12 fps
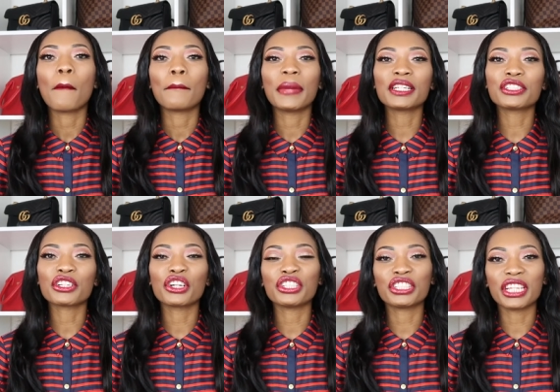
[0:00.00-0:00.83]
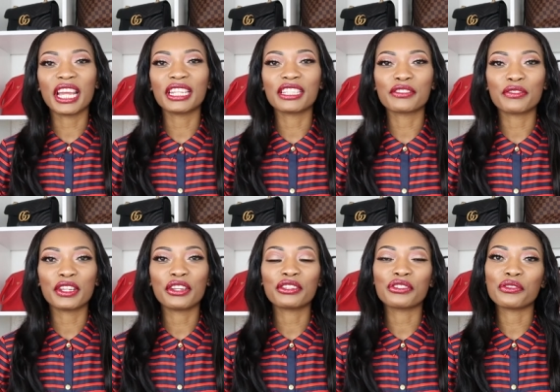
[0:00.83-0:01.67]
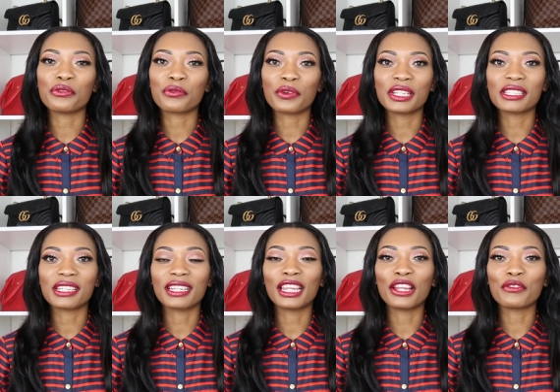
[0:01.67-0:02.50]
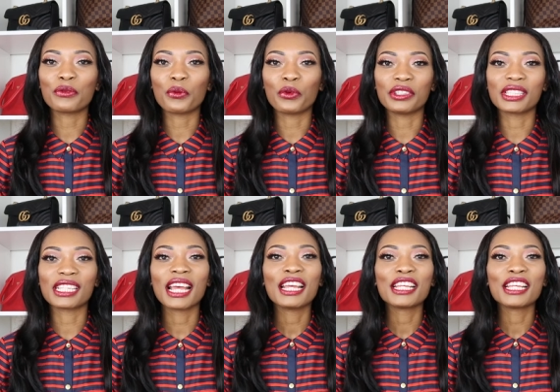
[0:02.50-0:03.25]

make sure you share this video to your friends and loved ones